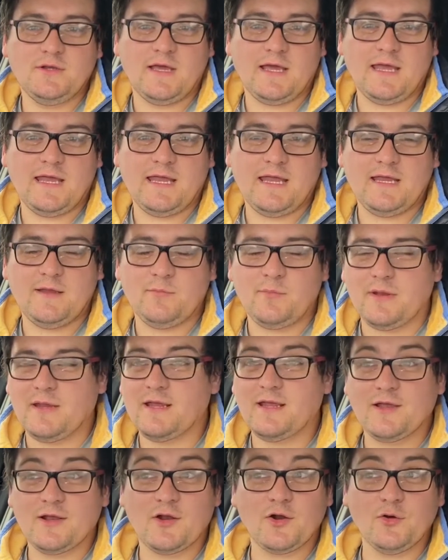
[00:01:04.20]
a
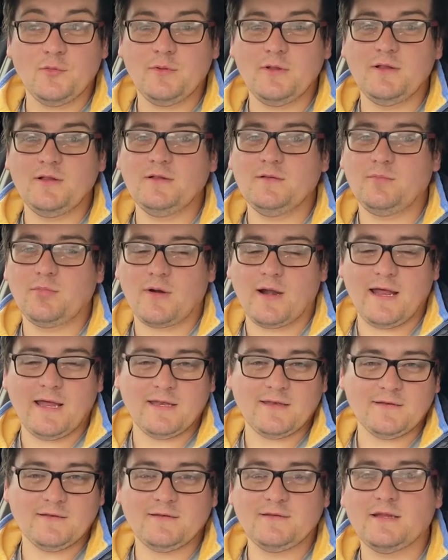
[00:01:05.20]
big global
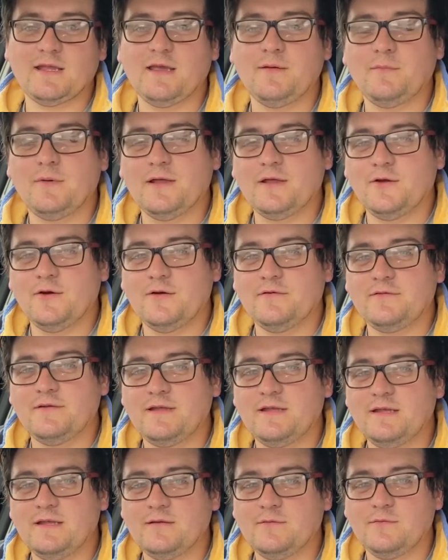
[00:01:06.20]
brand to get my
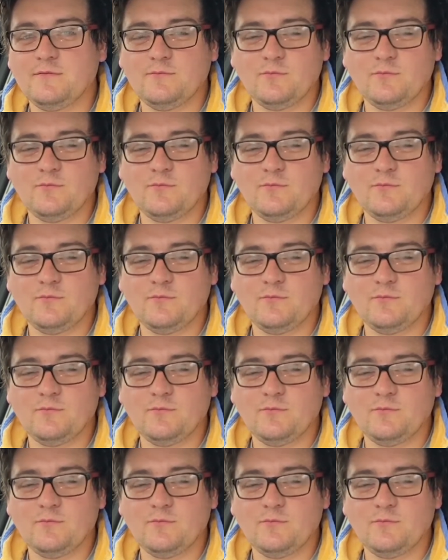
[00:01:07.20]
coffee,